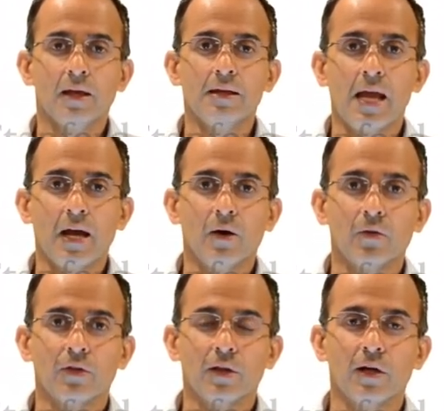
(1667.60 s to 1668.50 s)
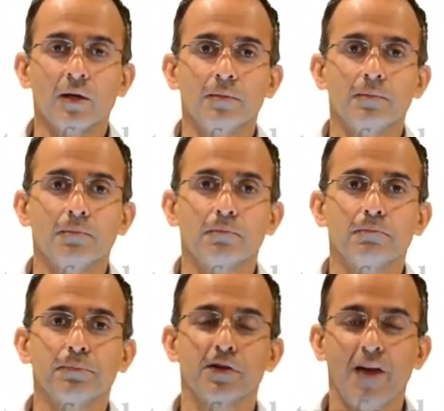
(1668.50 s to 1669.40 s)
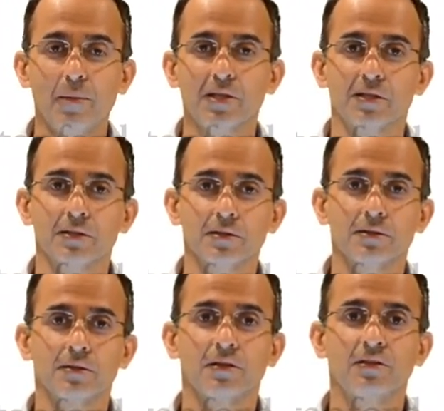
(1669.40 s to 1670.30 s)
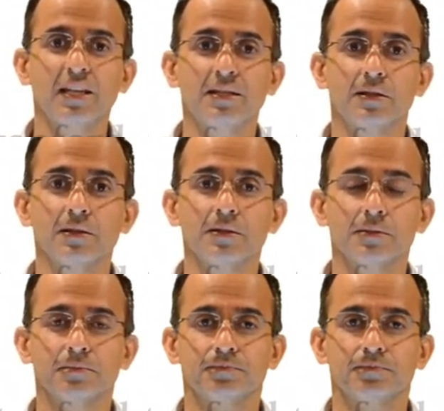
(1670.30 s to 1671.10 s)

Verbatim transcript: Now the parameters, the thetas,